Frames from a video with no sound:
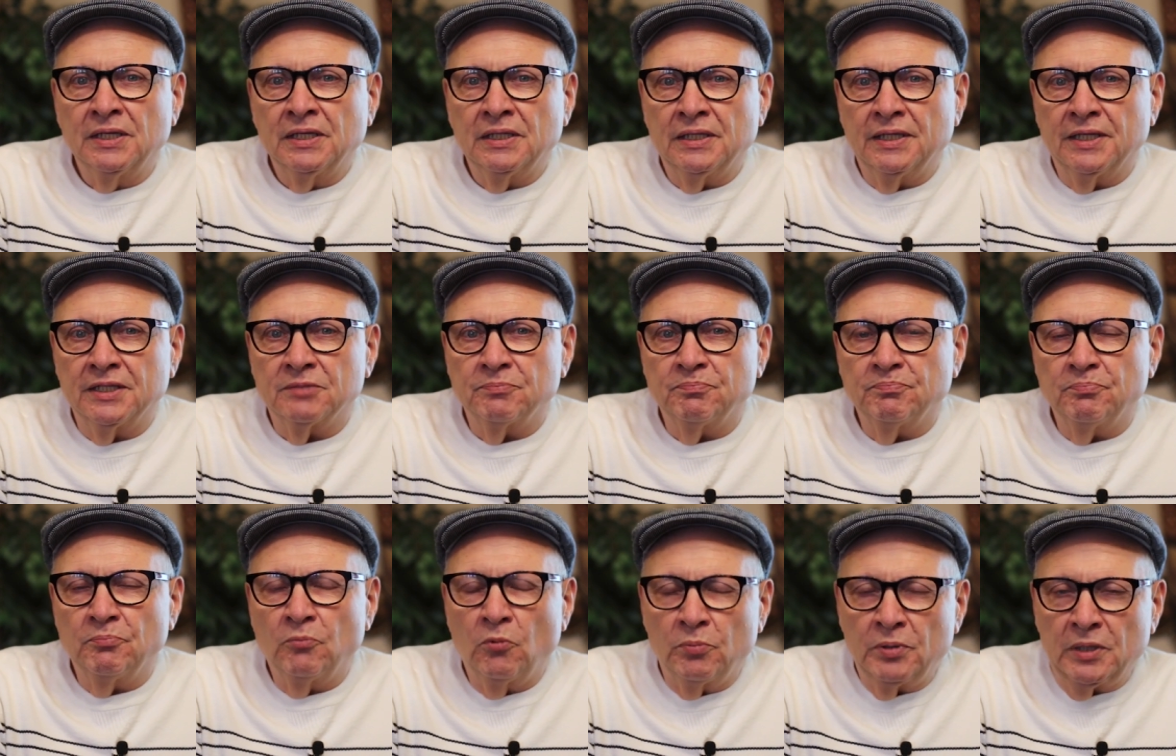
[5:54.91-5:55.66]
Let
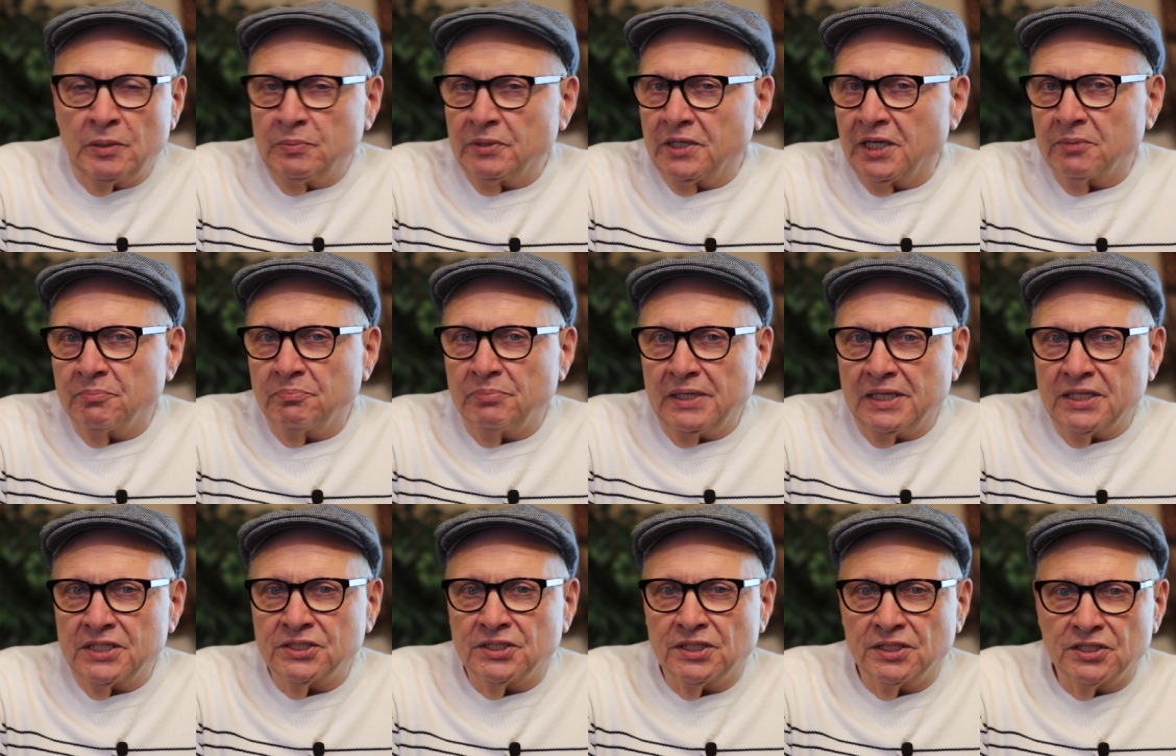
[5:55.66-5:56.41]
more people get
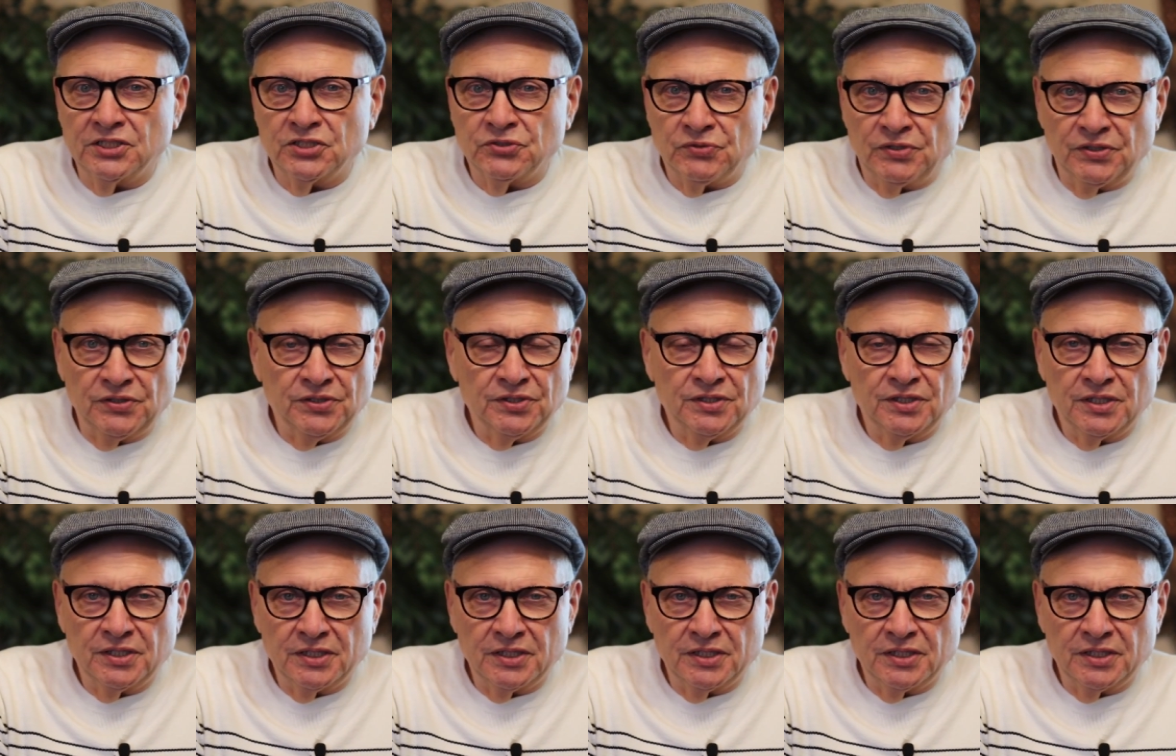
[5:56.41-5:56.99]
blessed and strengthened and